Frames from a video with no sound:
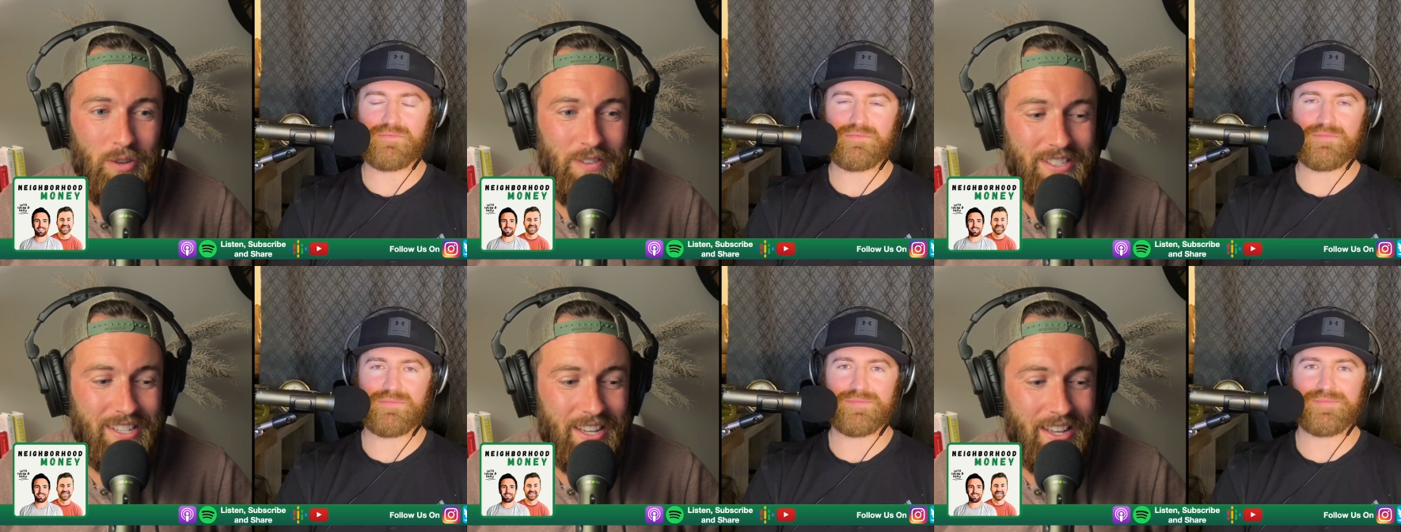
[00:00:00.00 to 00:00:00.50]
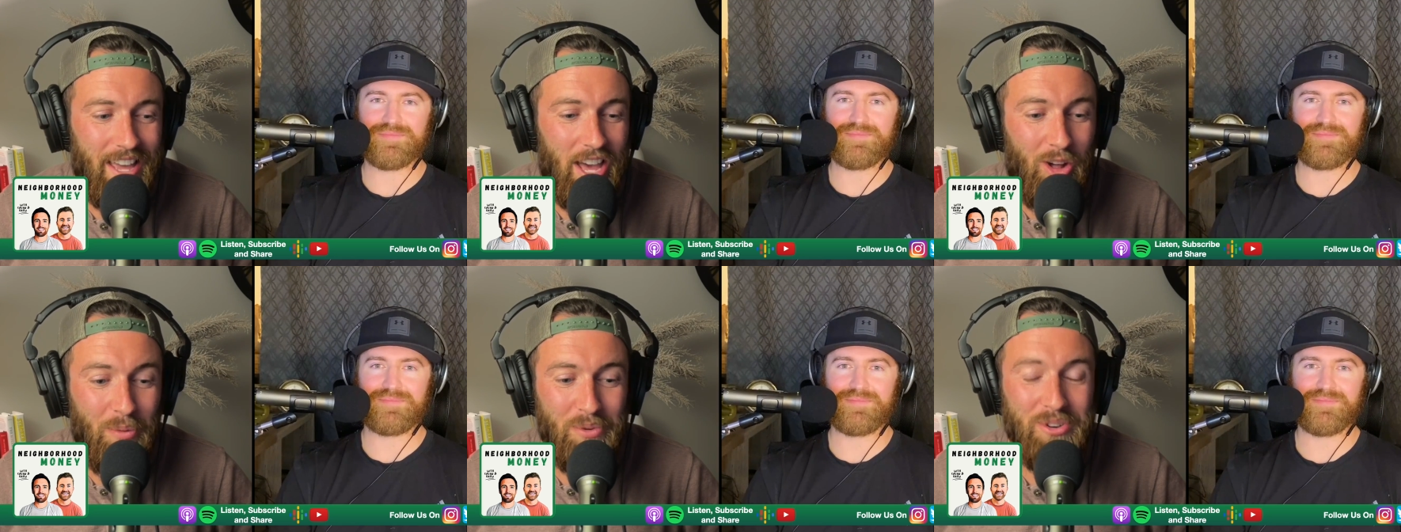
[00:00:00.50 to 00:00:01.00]
Speaker 1: It's a
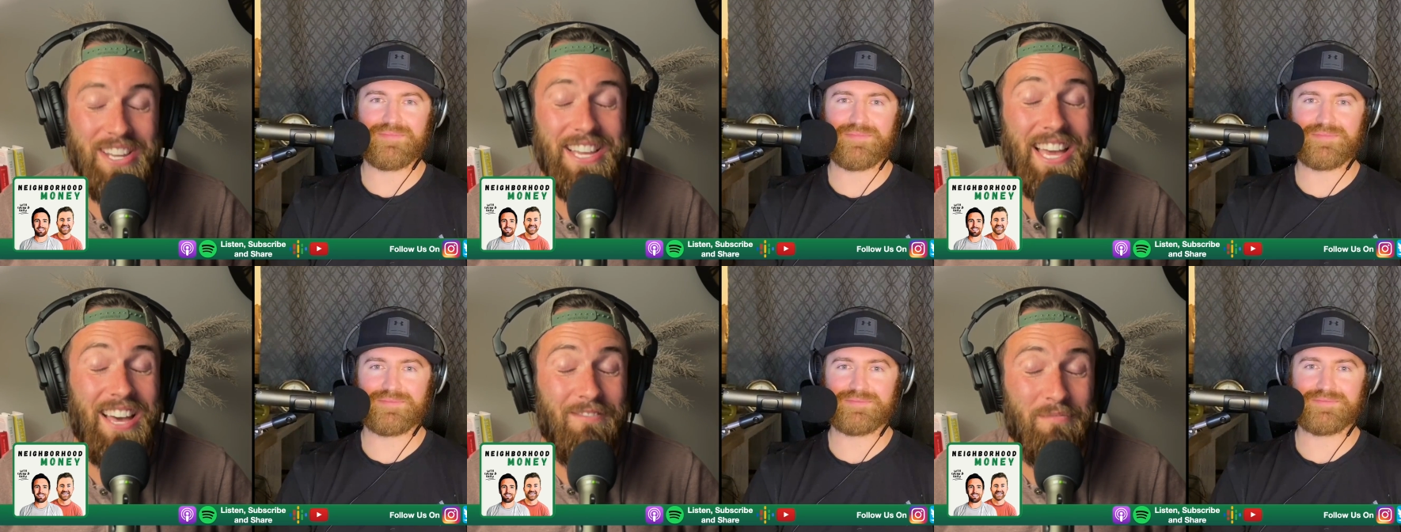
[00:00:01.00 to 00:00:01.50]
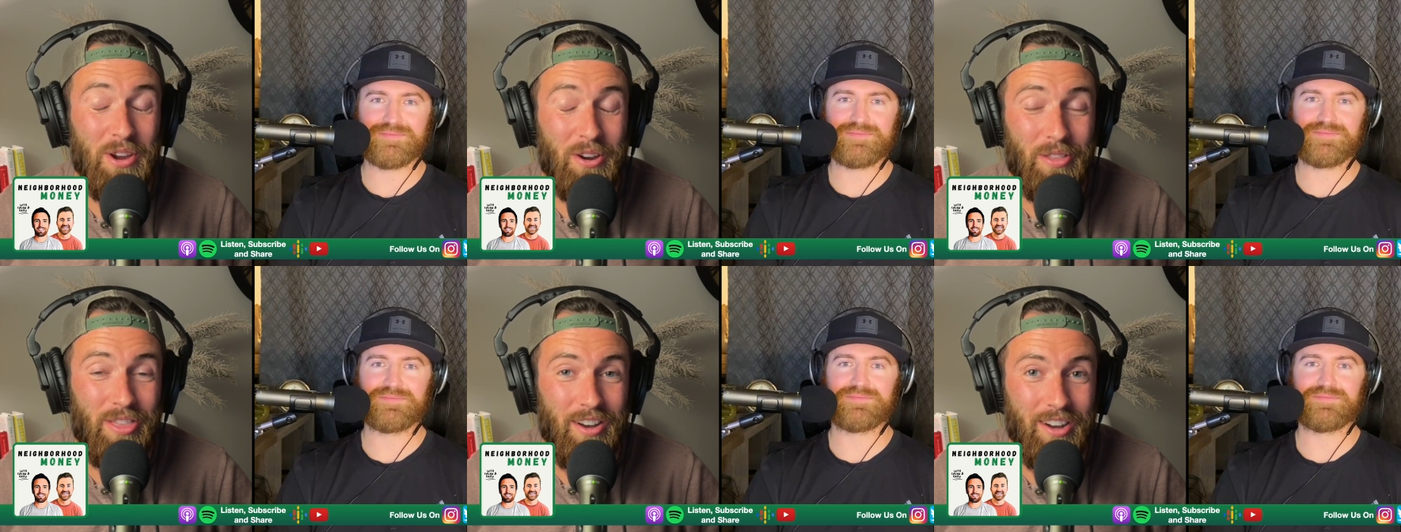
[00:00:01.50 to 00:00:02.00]
Elm Creek Half
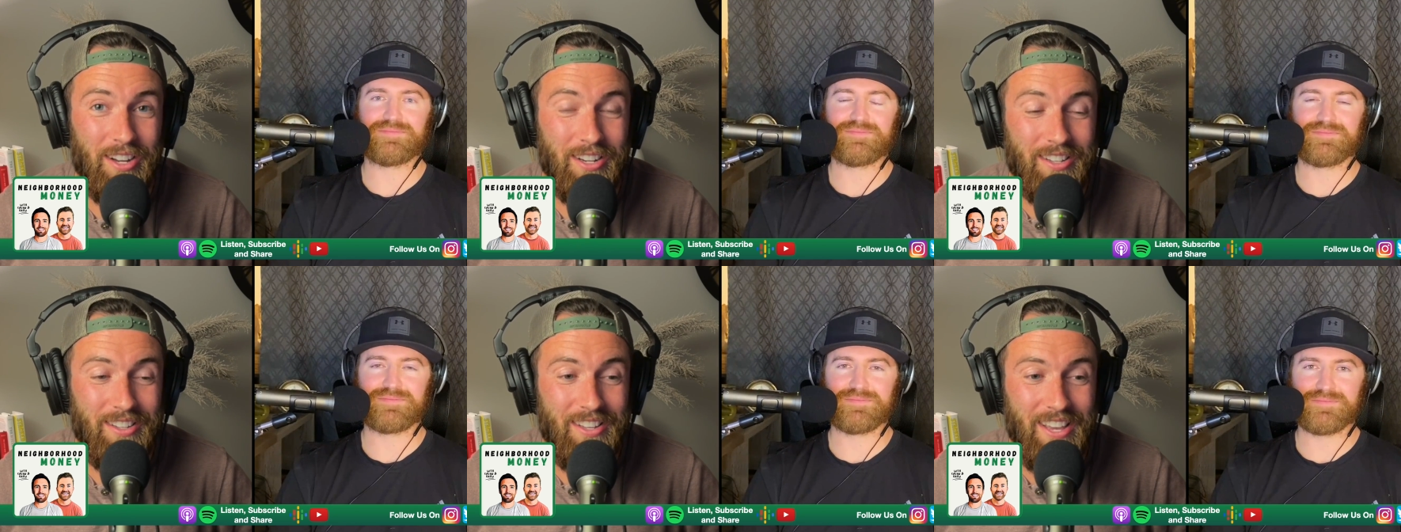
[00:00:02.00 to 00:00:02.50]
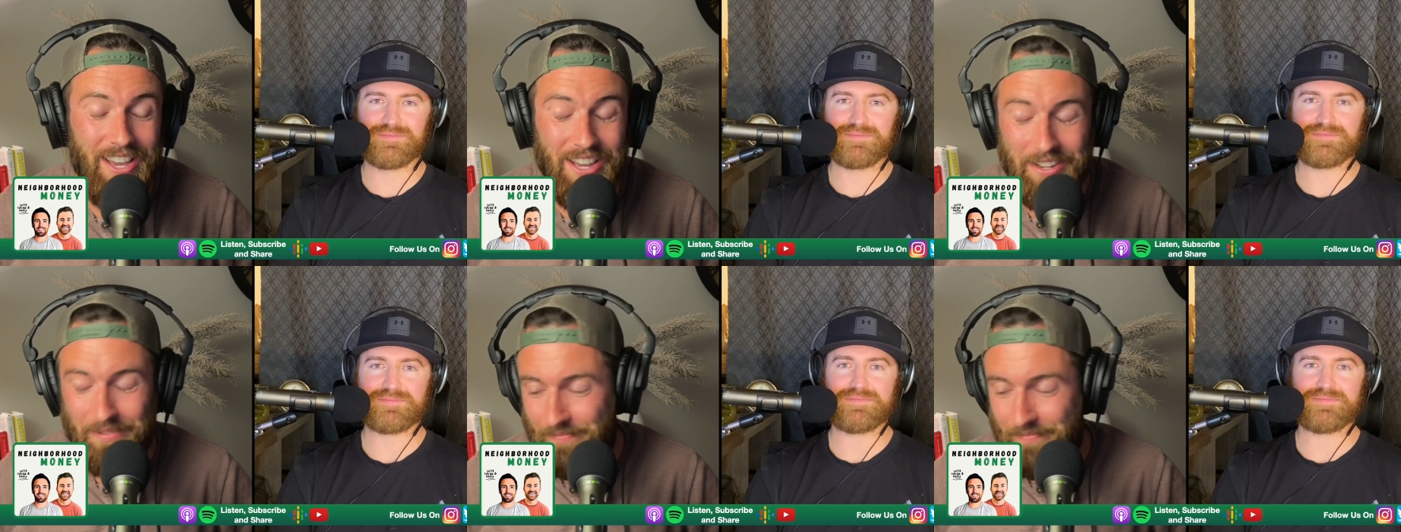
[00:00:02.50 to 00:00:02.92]
Marathon. And